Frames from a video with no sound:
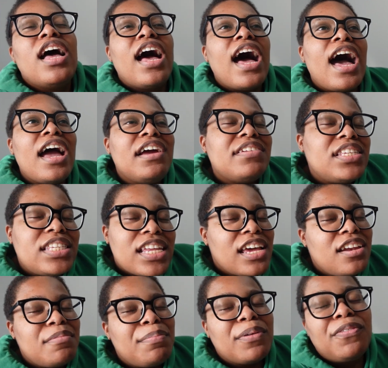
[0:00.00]
I've said
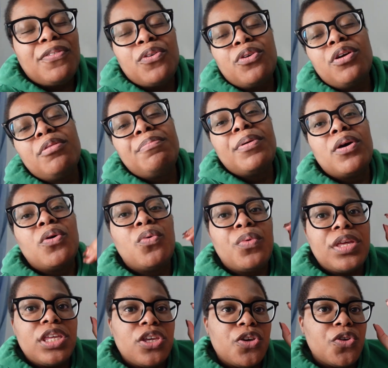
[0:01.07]
it before, but
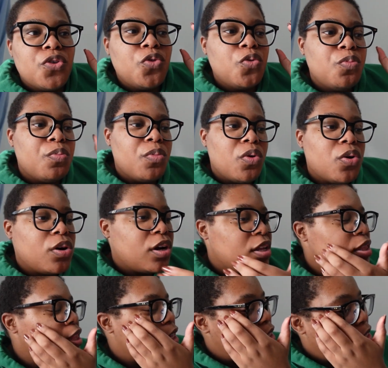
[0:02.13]
when you
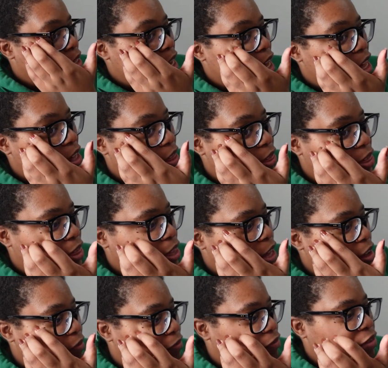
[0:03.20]
mourn the death
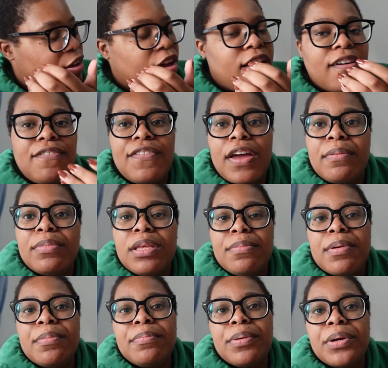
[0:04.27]
of a family
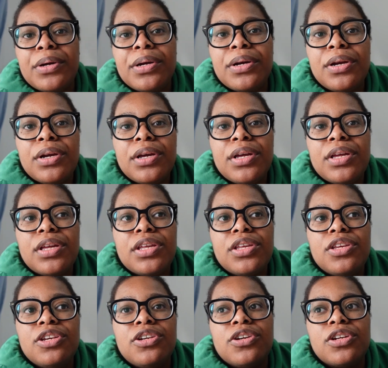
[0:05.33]
member,
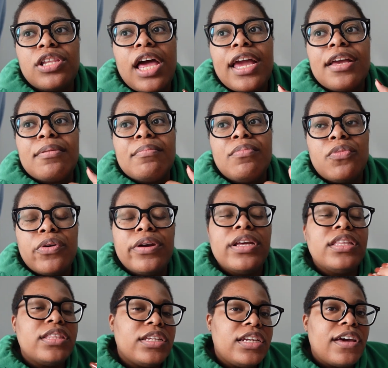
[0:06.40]
you're like
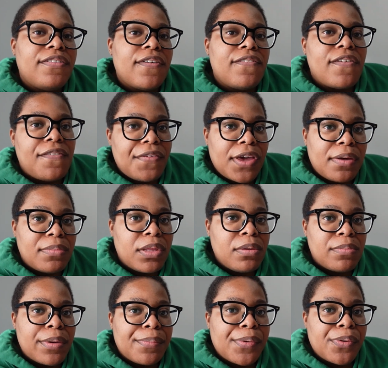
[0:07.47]
mourning the death of a family
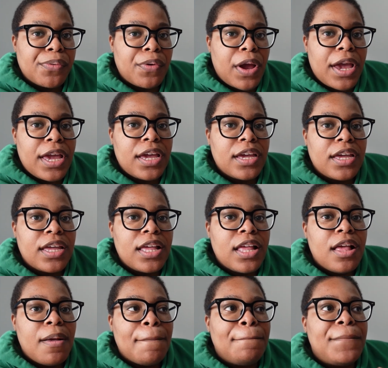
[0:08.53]
member, right?
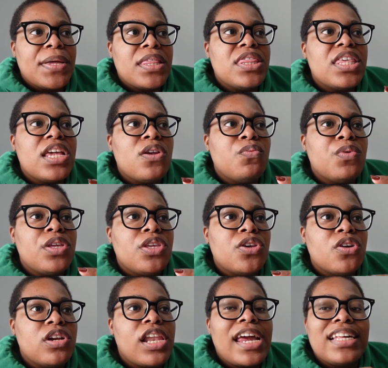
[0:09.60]
But then when
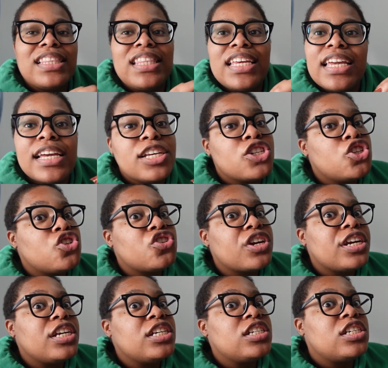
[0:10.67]
you're like the
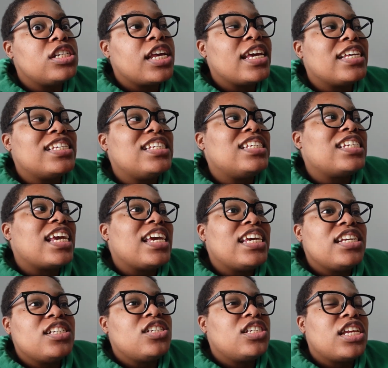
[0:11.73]
exchange,
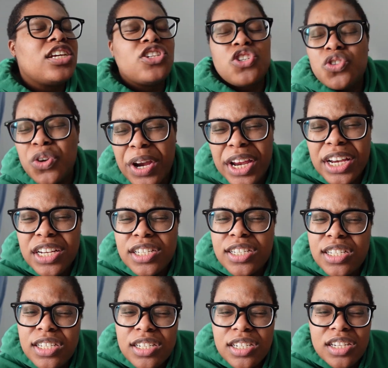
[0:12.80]
exchange,
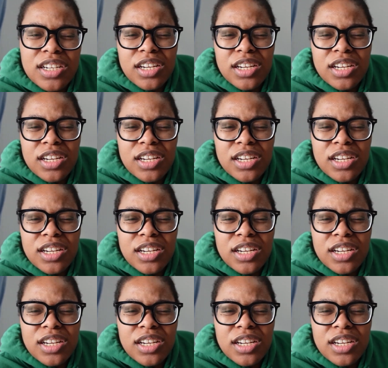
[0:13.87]
exchanged,